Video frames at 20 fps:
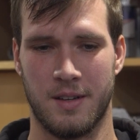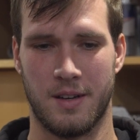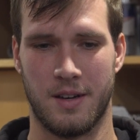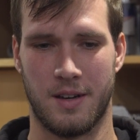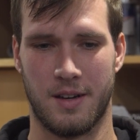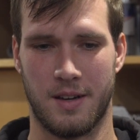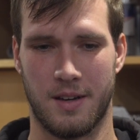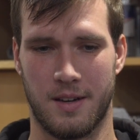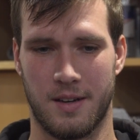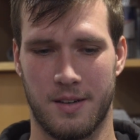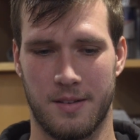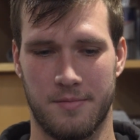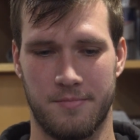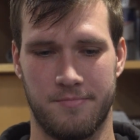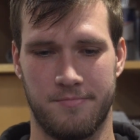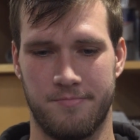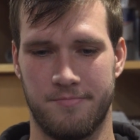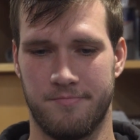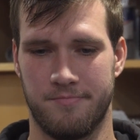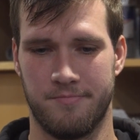uh,
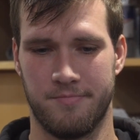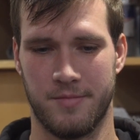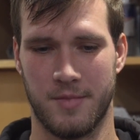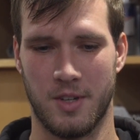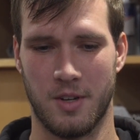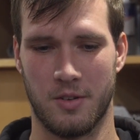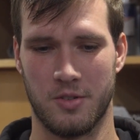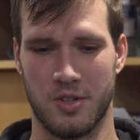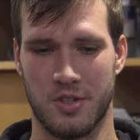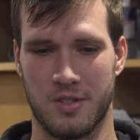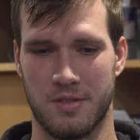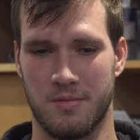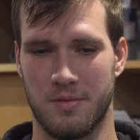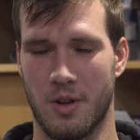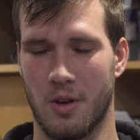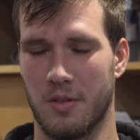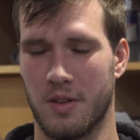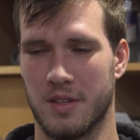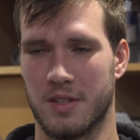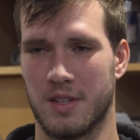you know just
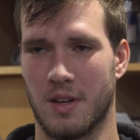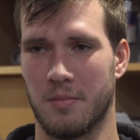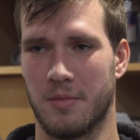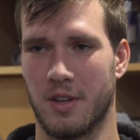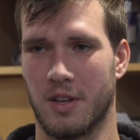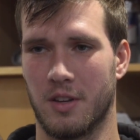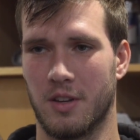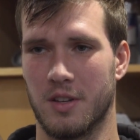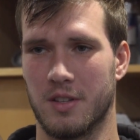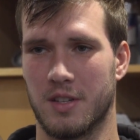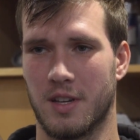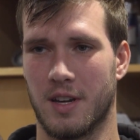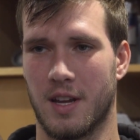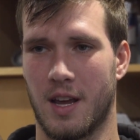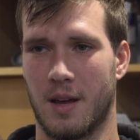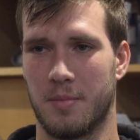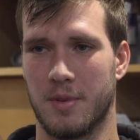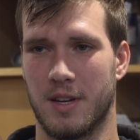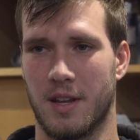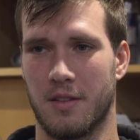know that something good's going to
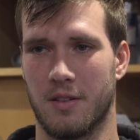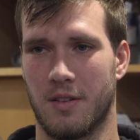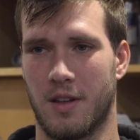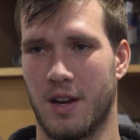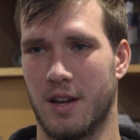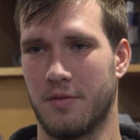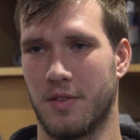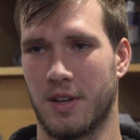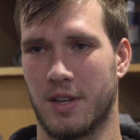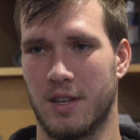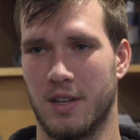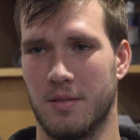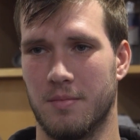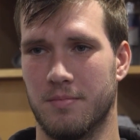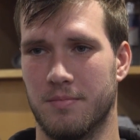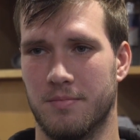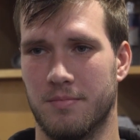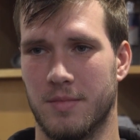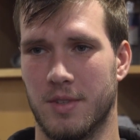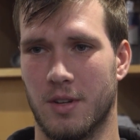happen down the line if I keep
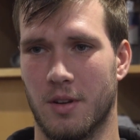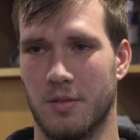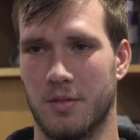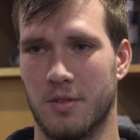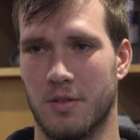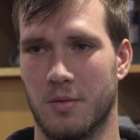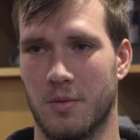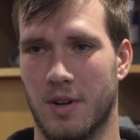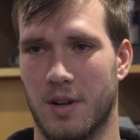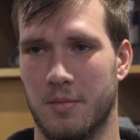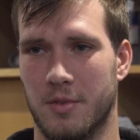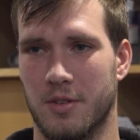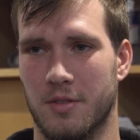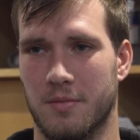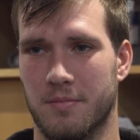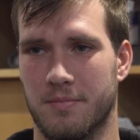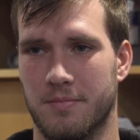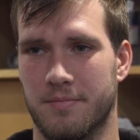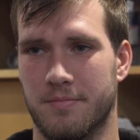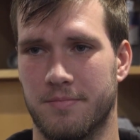you know doing what I'm
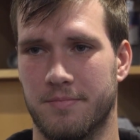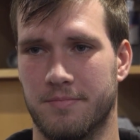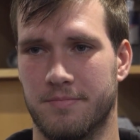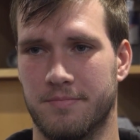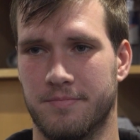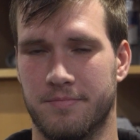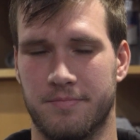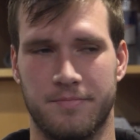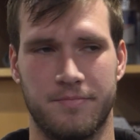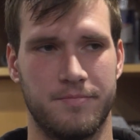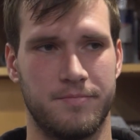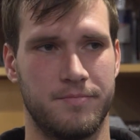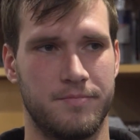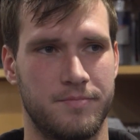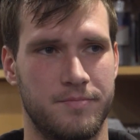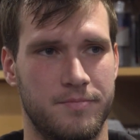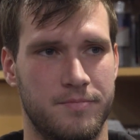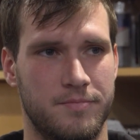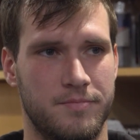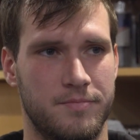doing. Is that frustrating?
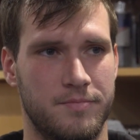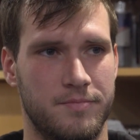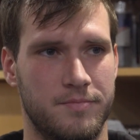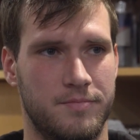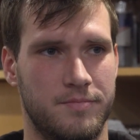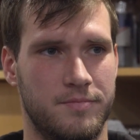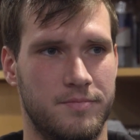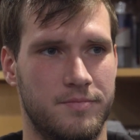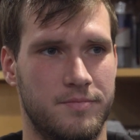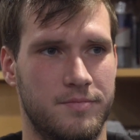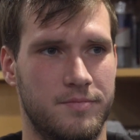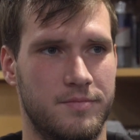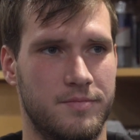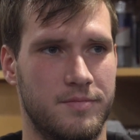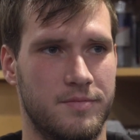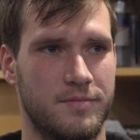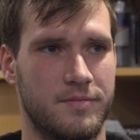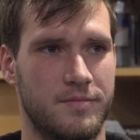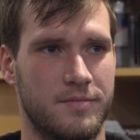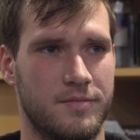Because uh, I talked to some
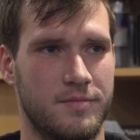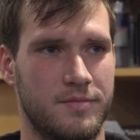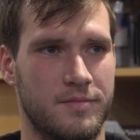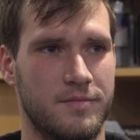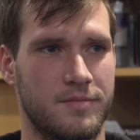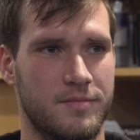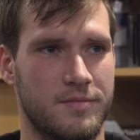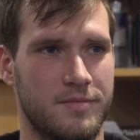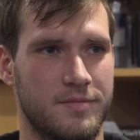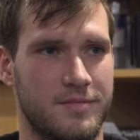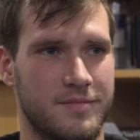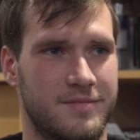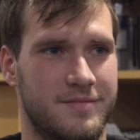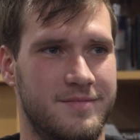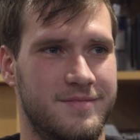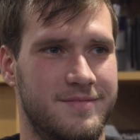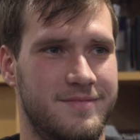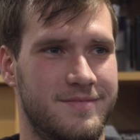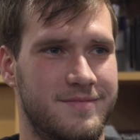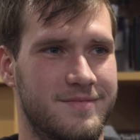folks in Minnesota and they
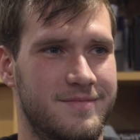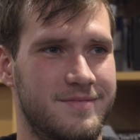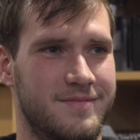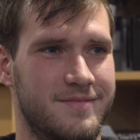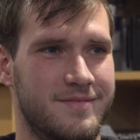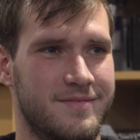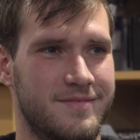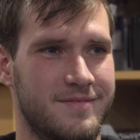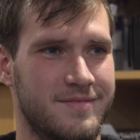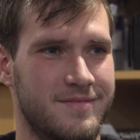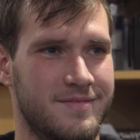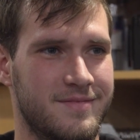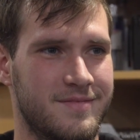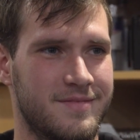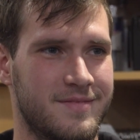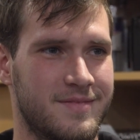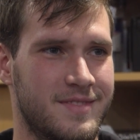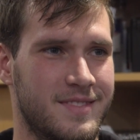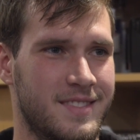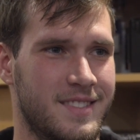said we couldn't believe he
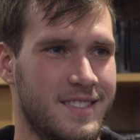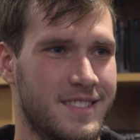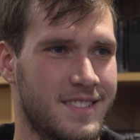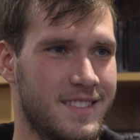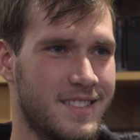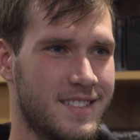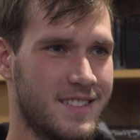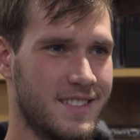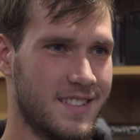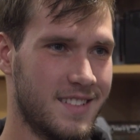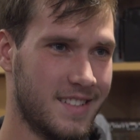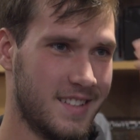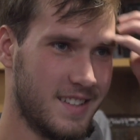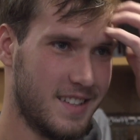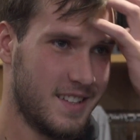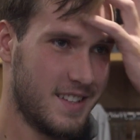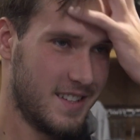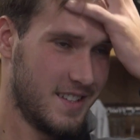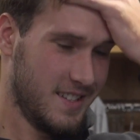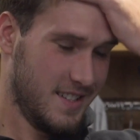wasn't on this team
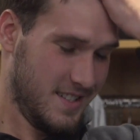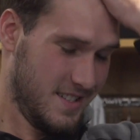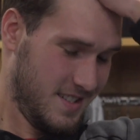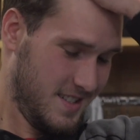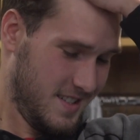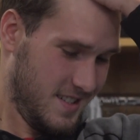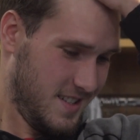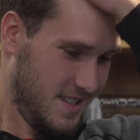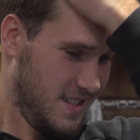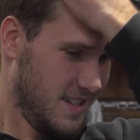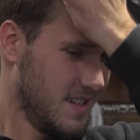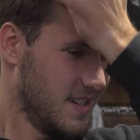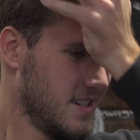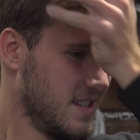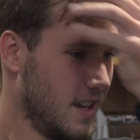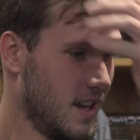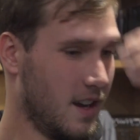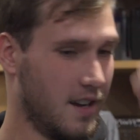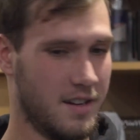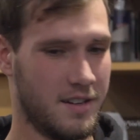the way he played.
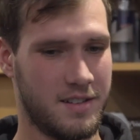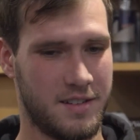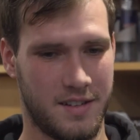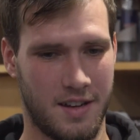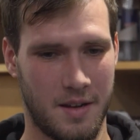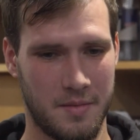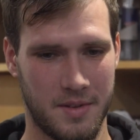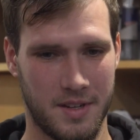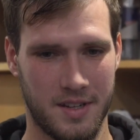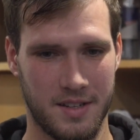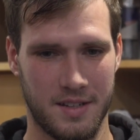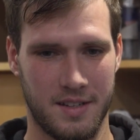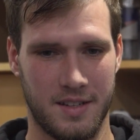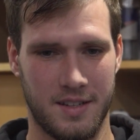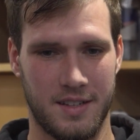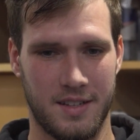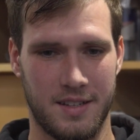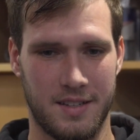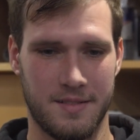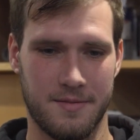Yeah, I mean,
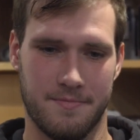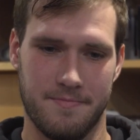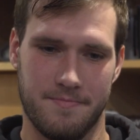it,